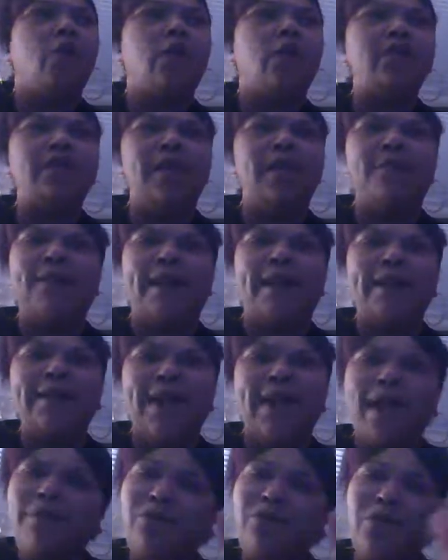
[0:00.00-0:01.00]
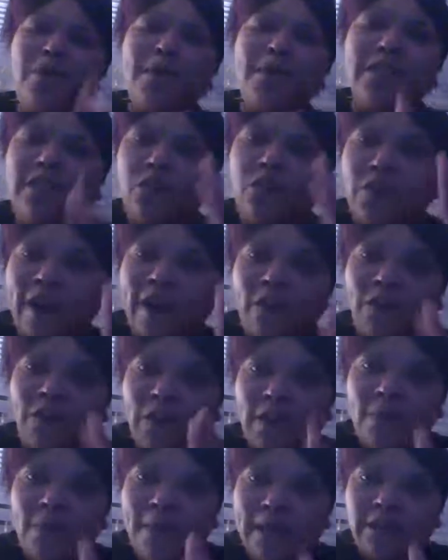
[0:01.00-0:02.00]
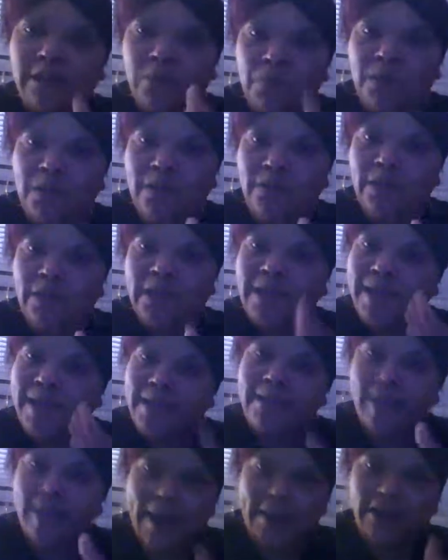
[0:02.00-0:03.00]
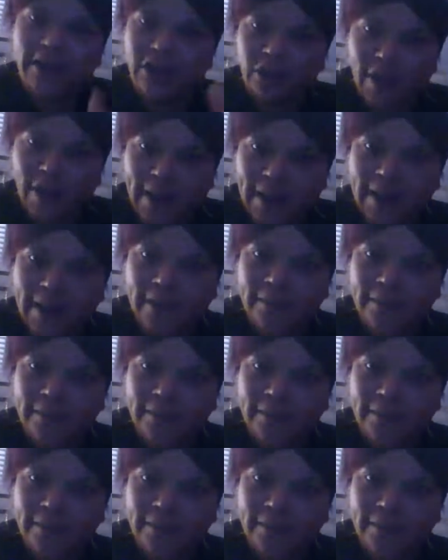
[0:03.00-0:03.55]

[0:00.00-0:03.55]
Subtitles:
something like that. I'm doing it because it's what I feel in my spirit. Get that straight.